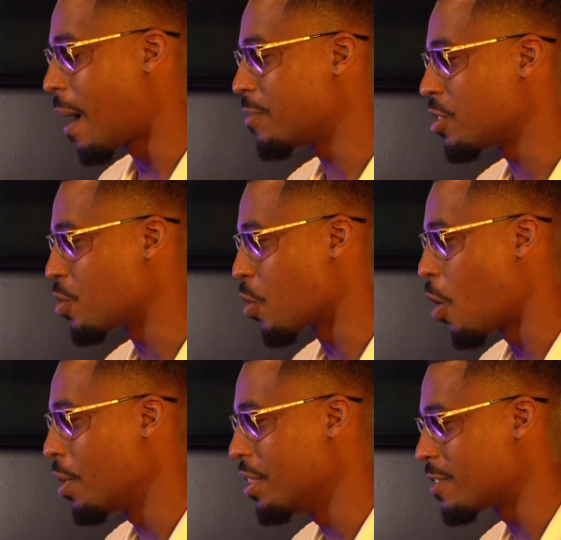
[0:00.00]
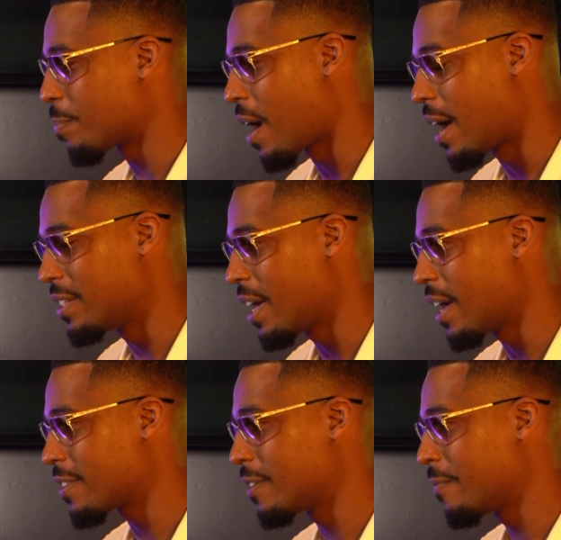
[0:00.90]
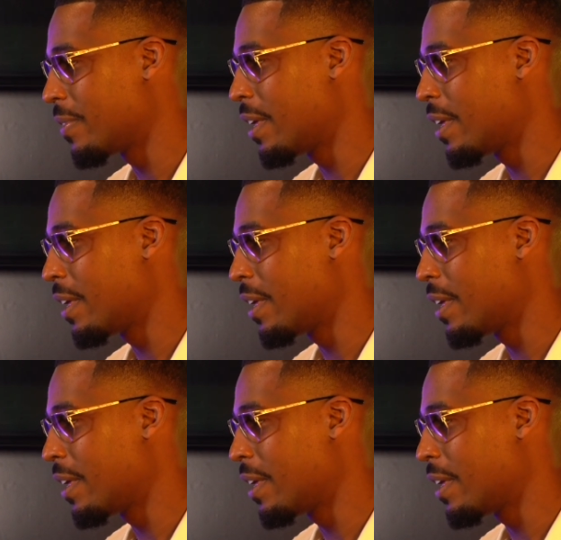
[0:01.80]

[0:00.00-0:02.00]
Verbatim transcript: I'm just growing this project,